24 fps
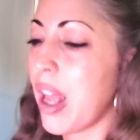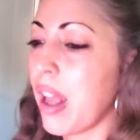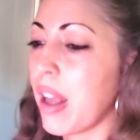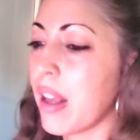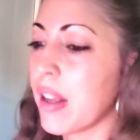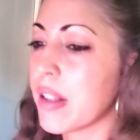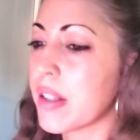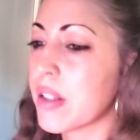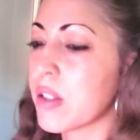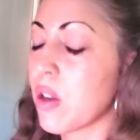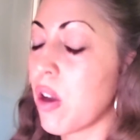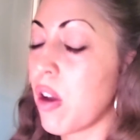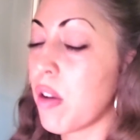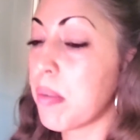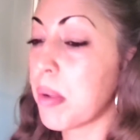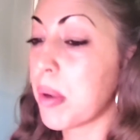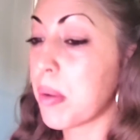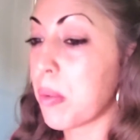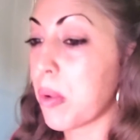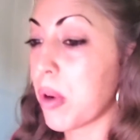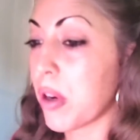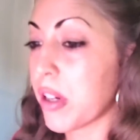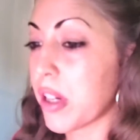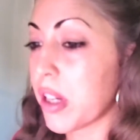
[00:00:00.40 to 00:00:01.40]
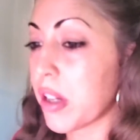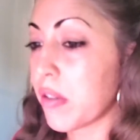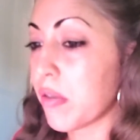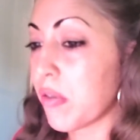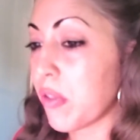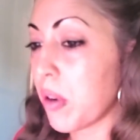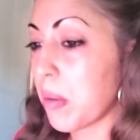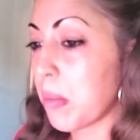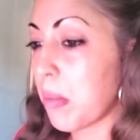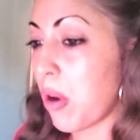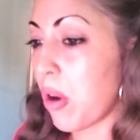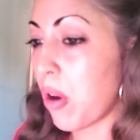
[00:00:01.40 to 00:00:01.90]
So I've been working
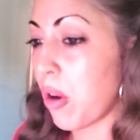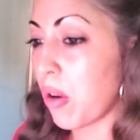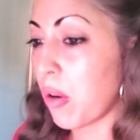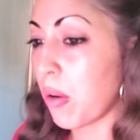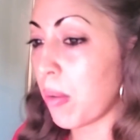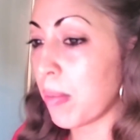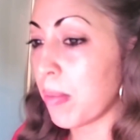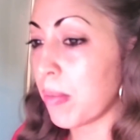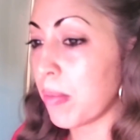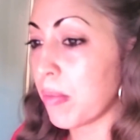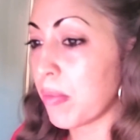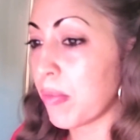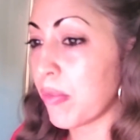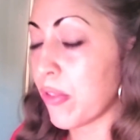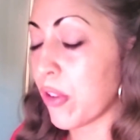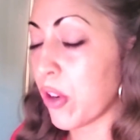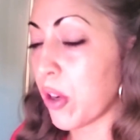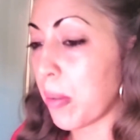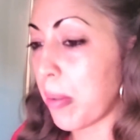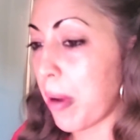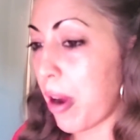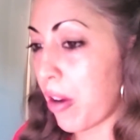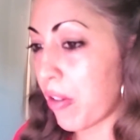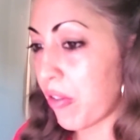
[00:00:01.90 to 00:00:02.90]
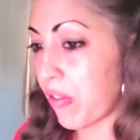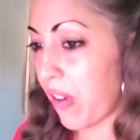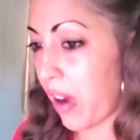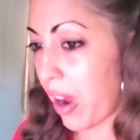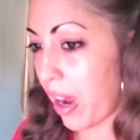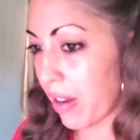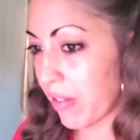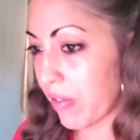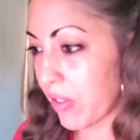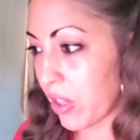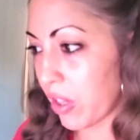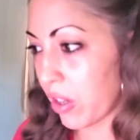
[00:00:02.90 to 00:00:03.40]
from home for about
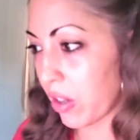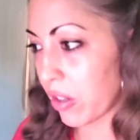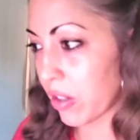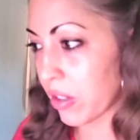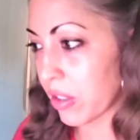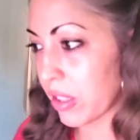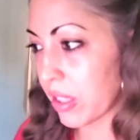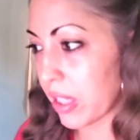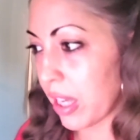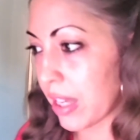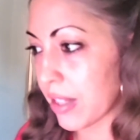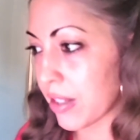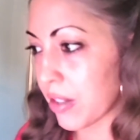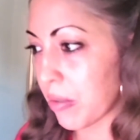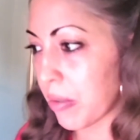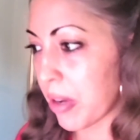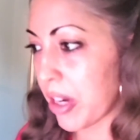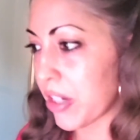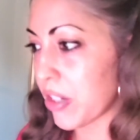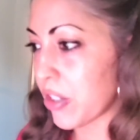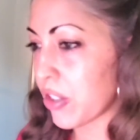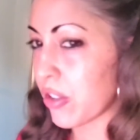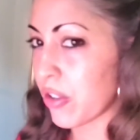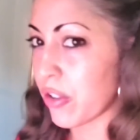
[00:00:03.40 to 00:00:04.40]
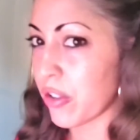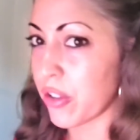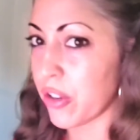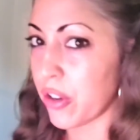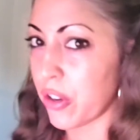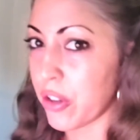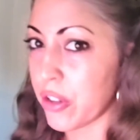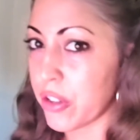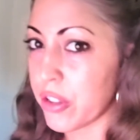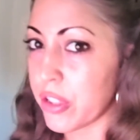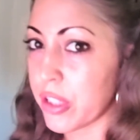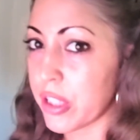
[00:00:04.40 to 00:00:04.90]
5 years as a registered
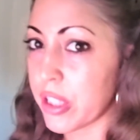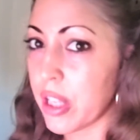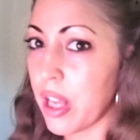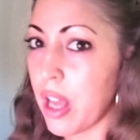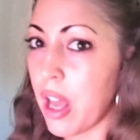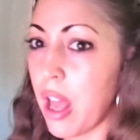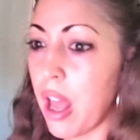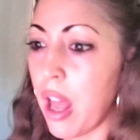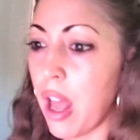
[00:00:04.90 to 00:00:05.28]
nurse.